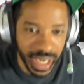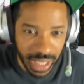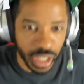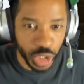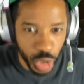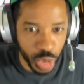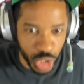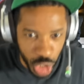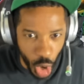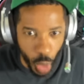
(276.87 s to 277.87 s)
let the
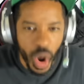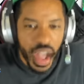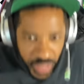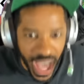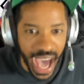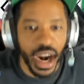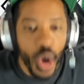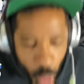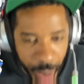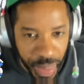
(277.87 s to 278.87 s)
dudes know that
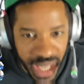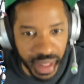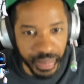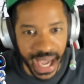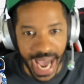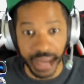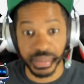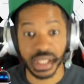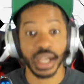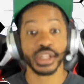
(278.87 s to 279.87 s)
we beat them
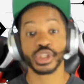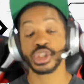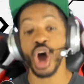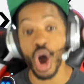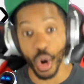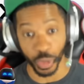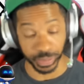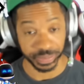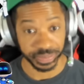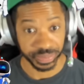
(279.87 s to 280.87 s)
games. So,
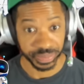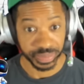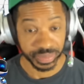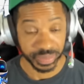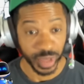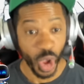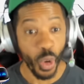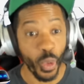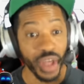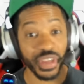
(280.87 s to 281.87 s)

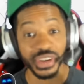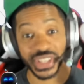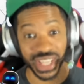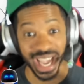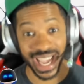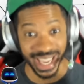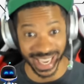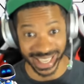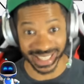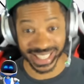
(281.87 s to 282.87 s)
what they're saying
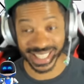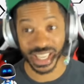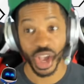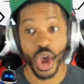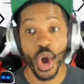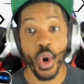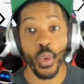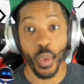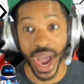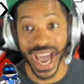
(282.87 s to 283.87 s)
is,
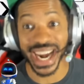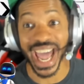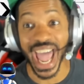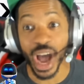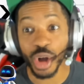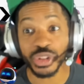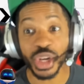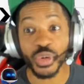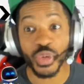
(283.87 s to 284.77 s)
when Elden